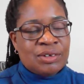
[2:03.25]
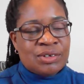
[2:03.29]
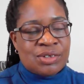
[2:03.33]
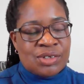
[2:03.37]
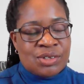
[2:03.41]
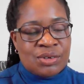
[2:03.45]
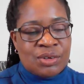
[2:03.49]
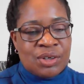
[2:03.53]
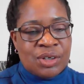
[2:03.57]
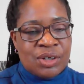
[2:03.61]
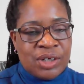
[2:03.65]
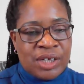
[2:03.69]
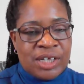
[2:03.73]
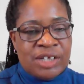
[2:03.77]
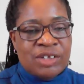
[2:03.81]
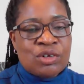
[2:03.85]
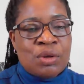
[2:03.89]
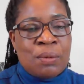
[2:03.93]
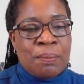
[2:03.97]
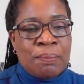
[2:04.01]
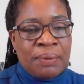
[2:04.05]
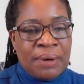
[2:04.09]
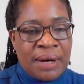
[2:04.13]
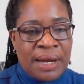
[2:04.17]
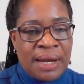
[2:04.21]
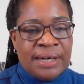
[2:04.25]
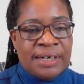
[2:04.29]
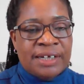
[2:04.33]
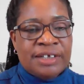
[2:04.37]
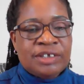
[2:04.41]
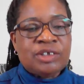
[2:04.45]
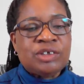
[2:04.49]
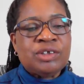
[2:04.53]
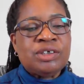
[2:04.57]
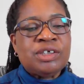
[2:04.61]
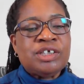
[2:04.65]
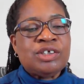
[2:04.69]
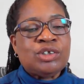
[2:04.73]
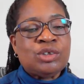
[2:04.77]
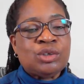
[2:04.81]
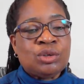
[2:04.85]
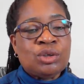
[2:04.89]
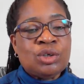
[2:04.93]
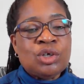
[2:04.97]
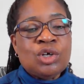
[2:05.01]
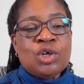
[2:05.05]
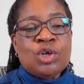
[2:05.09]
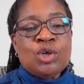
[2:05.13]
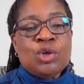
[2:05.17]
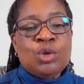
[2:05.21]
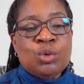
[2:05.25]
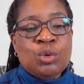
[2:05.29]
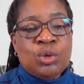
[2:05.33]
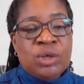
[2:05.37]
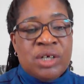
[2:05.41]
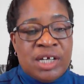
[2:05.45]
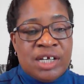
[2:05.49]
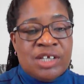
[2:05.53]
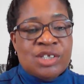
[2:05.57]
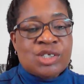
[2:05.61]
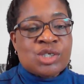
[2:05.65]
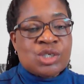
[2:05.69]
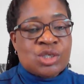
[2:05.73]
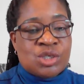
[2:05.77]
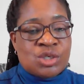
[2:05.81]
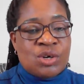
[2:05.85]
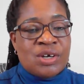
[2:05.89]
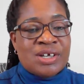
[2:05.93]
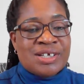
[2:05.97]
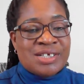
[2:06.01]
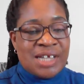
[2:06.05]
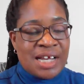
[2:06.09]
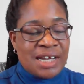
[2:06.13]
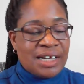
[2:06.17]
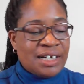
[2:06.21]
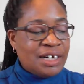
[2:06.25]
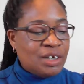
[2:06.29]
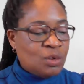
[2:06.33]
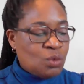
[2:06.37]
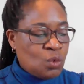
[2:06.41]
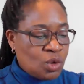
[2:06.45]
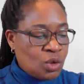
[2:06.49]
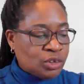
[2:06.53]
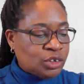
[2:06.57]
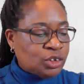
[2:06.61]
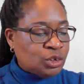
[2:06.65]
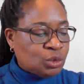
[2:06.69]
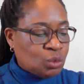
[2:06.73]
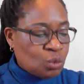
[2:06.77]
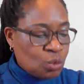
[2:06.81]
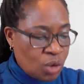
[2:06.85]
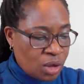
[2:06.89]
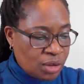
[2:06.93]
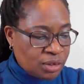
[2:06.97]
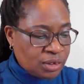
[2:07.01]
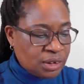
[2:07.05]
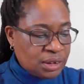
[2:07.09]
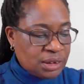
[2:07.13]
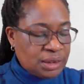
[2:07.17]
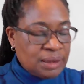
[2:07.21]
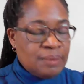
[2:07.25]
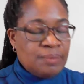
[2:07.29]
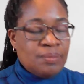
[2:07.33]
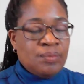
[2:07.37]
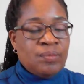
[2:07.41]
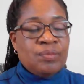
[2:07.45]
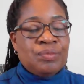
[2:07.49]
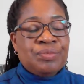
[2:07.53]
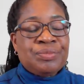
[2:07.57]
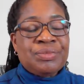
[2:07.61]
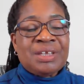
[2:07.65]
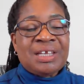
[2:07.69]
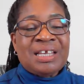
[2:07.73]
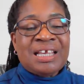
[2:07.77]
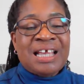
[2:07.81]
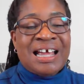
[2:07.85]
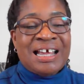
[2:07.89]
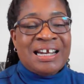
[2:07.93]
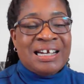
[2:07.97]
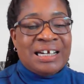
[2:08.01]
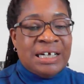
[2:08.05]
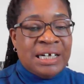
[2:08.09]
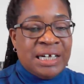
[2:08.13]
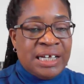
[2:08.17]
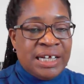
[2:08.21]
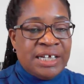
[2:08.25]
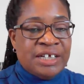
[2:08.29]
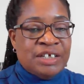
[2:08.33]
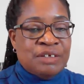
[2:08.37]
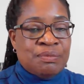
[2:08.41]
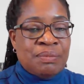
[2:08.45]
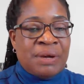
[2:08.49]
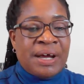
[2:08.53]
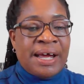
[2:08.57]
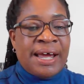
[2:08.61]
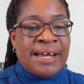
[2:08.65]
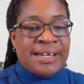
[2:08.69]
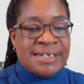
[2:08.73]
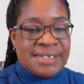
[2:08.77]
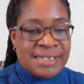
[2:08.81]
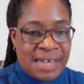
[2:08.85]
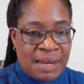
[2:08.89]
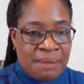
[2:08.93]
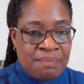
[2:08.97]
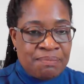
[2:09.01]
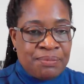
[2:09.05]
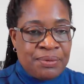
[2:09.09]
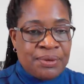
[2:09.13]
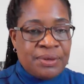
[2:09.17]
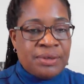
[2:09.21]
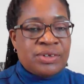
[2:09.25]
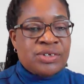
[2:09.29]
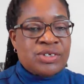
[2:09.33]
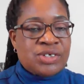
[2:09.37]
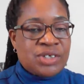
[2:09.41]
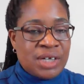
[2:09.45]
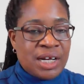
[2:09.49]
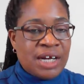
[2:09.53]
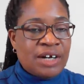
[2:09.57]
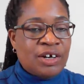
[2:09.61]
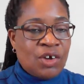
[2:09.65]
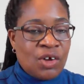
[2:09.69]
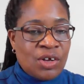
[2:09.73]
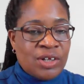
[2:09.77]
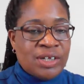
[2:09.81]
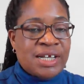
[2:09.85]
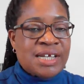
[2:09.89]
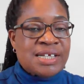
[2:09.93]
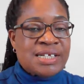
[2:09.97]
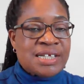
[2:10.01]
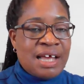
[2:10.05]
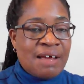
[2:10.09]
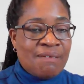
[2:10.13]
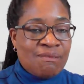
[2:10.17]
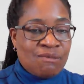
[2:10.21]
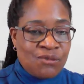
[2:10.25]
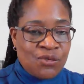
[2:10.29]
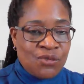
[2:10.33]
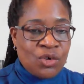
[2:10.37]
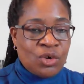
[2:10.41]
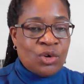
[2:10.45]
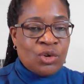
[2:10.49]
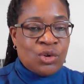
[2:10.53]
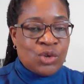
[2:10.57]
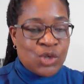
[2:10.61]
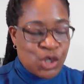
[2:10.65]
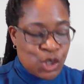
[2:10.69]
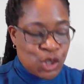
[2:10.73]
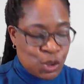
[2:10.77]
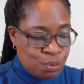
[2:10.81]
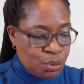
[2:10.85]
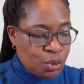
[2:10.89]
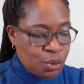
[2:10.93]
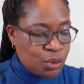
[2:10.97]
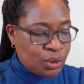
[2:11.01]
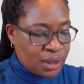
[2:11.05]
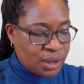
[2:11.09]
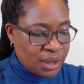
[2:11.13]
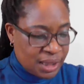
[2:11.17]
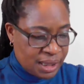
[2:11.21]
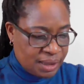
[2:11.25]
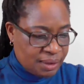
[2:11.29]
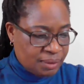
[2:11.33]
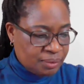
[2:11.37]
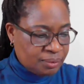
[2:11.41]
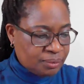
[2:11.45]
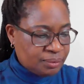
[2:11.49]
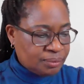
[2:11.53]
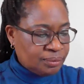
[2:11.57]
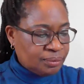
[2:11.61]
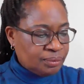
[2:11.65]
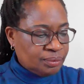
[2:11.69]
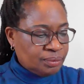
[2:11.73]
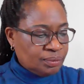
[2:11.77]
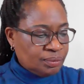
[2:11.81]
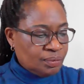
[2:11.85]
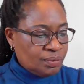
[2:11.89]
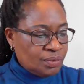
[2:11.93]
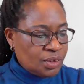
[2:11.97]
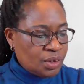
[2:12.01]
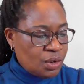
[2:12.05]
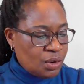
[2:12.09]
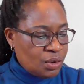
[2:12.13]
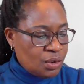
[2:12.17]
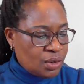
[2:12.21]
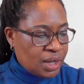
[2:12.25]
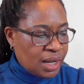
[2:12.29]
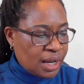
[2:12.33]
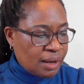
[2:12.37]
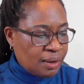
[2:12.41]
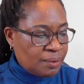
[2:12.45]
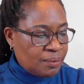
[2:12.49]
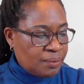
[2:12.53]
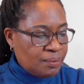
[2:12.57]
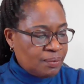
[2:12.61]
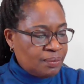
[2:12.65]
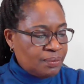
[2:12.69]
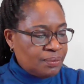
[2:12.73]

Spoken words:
So you need to plan it. You need to know exactly what you want and lead by example so that others can follow smoothly. Okay.